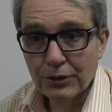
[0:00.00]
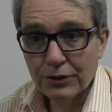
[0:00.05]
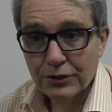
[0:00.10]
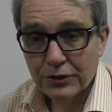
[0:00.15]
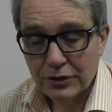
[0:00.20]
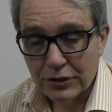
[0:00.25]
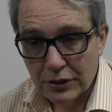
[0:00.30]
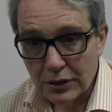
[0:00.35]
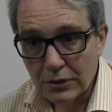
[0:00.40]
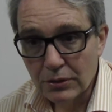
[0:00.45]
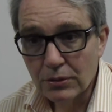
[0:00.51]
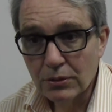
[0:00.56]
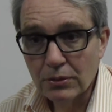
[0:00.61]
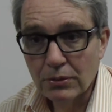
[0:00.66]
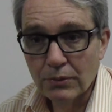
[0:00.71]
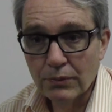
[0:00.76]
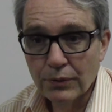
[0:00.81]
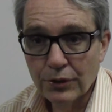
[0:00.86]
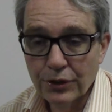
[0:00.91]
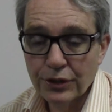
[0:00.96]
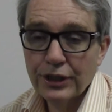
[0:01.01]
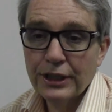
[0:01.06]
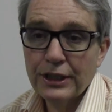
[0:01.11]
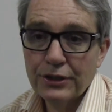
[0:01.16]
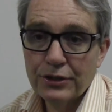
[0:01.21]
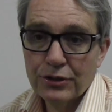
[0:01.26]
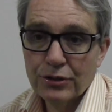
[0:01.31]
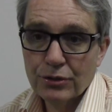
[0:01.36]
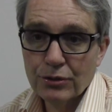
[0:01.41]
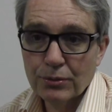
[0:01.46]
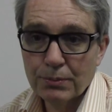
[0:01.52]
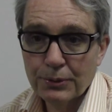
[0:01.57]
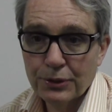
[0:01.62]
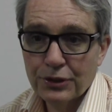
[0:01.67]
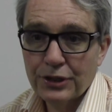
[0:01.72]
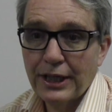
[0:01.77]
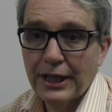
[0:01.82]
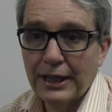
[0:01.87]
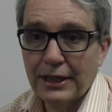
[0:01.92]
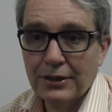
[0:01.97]
There is still the need to
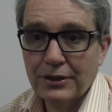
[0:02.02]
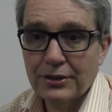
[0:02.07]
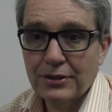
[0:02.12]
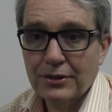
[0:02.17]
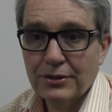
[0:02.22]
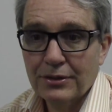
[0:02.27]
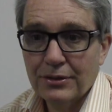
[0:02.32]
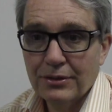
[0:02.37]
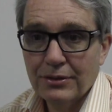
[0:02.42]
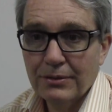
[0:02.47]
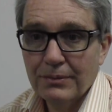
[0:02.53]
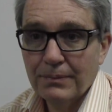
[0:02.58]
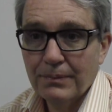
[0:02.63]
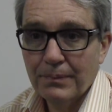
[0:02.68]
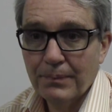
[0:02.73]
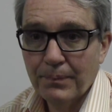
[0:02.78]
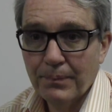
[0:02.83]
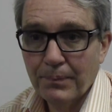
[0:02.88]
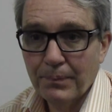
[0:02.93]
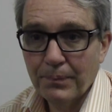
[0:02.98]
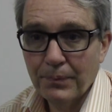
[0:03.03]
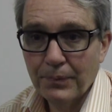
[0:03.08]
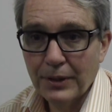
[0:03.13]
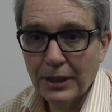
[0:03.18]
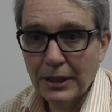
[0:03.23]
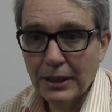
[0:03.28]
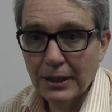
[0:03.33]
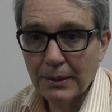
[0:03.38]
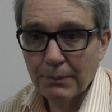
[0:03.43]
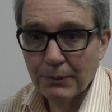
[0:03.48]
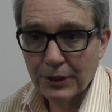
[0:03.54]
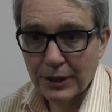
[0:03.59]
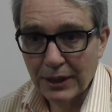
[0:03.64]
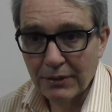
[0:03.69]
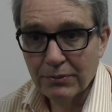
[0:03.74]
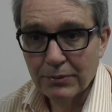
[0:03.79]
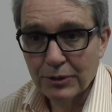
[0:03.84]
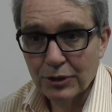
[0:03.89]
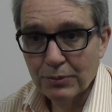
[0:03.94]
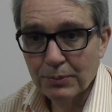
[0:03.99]
protect the
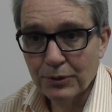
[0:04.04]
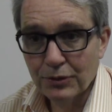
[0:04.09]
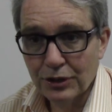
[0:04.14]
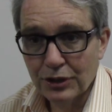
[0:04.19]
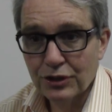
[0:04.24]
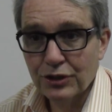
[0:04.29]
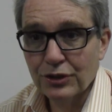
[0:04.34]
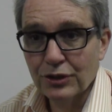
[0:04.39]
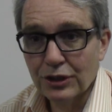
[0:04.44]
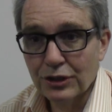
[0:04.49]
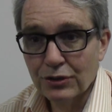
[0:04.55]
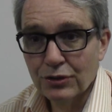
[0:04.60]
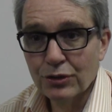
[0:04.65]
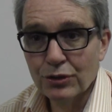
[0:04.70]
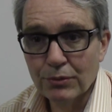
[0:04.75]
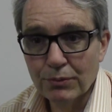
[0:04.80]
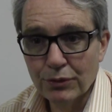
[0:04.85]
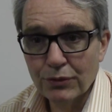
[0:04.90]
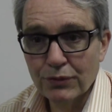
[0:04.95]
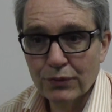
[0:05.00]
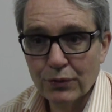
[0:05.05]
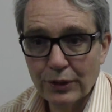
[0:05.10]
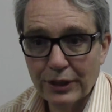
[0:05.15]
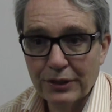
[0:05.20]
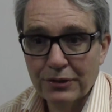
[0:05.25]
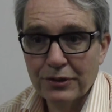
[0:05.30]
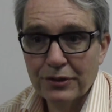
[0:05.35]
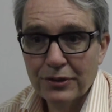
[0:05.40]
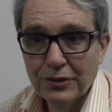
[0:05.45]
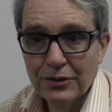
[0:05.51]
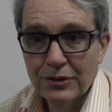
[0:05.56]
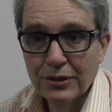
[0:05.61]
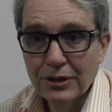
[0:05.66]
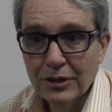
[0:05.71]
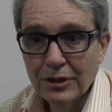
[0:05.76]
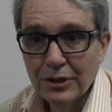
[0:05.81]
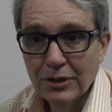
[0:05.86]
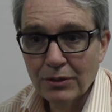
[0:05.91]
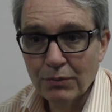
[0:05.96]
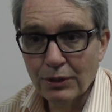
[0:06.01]
government's position in terms of risk.
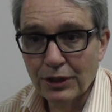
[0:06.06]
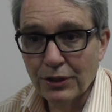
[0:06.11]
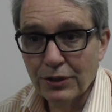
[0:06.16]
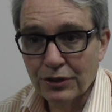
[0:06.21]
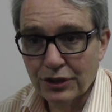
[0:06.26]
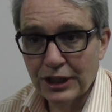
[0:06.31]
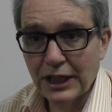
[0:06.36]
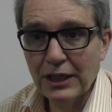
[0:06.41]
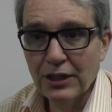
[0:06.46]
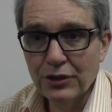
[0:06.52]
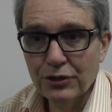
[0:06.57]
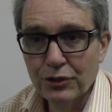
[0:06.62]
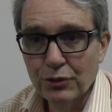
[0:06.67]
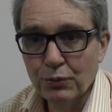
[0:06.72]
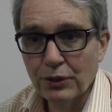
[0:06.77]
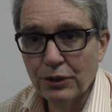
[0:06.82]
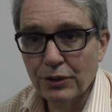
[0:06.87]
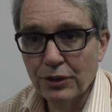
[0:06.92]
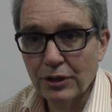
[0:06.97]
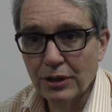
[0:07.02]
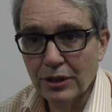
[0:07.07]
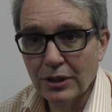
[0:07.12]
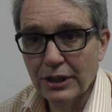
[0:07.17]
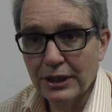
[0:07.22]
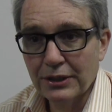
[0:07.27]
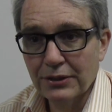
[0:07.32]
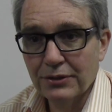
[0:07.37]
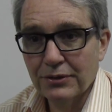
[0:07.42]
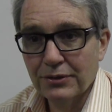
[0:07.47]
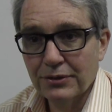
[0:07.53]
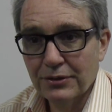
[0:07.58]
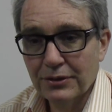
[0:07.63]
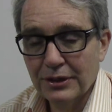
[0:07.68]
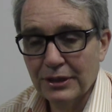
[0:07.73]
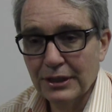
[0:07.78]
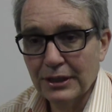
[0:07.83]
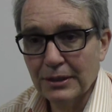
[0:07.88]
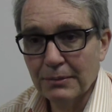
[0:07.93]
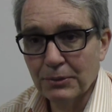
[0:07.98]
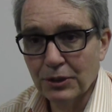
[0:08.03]
And one of the challenges with an alliance
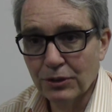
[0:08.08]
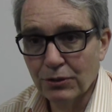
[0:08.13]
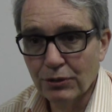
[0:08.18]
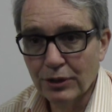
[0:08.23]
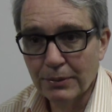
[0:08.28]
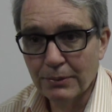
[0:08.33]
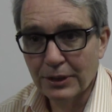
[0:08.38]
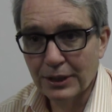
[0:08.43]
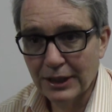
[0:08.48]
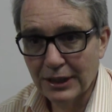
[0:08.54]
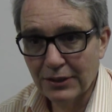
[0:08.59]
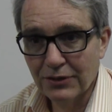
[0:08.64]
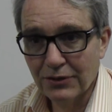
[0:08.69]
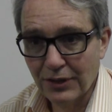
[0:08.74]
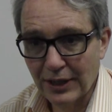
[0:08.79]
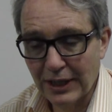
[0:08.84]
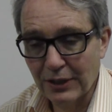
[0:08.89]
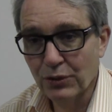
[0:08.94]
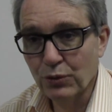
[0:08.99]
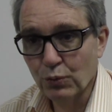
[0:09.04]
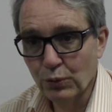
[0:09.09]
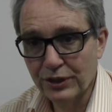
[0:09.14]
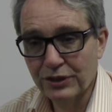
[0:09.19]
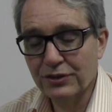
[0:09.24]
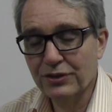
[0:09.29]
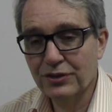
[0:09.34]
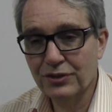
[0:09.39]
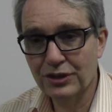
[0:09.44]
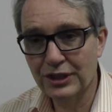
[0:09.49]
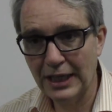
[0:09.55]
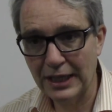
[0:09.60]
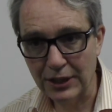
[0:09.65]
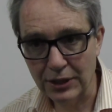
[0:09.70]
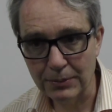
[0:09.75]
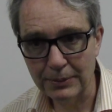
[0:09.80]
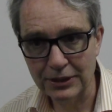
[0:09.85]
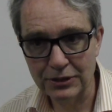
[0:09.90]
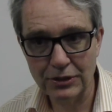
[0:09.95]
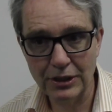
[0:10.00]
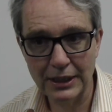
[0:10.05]
agreement is that the risks
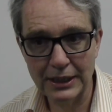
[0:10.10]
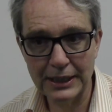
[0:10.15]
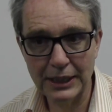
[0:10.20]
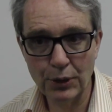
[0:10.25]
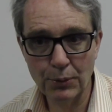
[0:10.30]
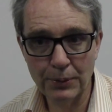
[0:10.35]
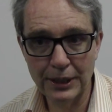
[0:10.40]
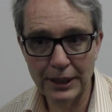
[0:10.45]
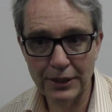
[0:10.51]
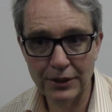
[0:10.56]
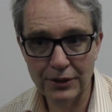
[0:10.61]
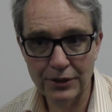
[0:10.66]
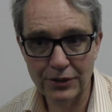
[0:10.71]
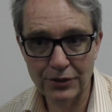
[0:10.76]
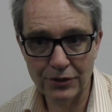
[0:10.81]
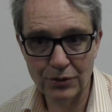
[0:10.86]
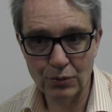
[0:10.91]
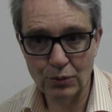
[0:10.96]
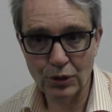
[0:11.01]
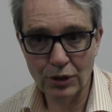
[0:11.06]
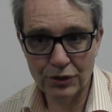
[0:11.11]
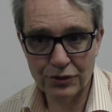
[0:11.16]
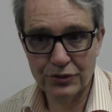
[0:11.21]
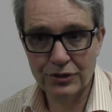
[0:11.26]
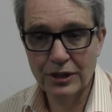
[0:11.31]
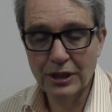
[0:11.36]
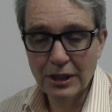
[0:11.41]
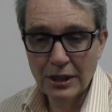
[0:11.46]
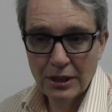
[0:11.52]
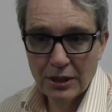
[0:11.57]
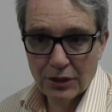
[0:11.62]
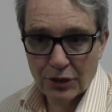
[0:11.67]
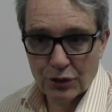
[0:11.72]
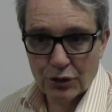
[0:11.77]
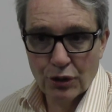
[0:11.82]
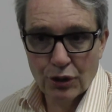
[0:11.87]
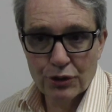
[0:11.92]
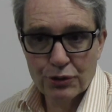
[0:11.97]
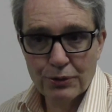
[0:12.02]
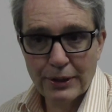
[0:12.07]
tend to be slightly open-ended, as whilst
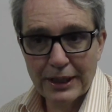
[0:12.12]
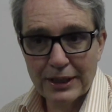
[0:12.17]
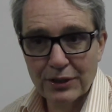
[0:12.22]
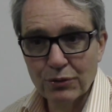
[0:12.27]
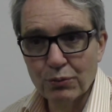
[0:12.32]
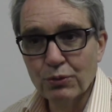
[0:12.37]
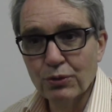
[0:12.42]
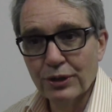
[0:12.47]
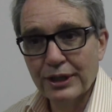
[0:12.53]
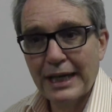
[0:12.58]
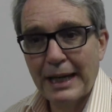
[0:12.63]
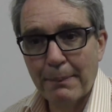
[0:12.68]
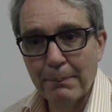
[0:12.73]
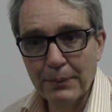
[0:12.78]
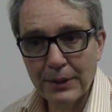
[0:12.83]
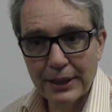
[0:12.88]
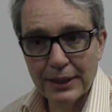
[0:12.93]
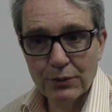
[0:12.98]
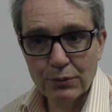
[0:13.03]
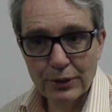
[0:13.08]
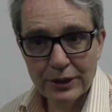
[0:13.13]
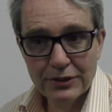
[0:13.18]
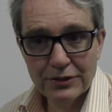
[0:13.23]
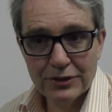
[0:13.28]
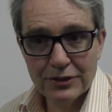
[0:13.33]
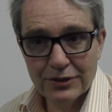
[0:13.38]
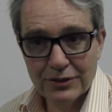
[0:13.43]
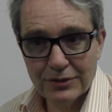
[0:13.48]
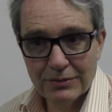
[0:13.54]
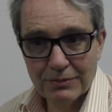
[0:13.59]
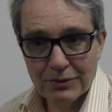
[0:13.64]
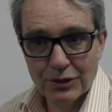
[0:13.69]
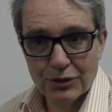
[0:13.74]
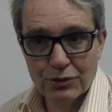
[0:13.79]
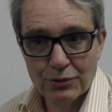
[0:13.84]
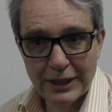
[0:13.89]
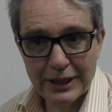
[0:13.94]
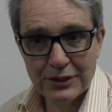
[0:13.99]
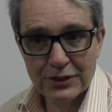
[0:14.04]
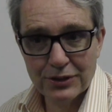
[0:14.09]
the contractors will cap their risks
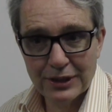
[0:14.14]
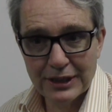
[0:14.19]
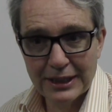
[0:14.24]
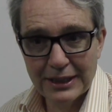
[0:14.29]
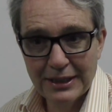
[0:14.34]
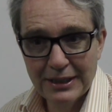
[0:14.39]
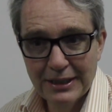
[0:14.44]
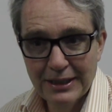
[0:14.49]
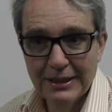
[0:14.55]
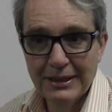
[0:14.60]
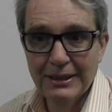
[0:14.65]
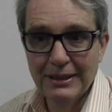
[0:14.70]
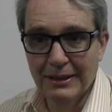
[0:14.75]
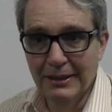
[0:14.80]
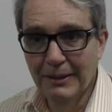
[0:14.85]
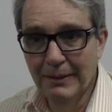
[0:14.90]
contractually,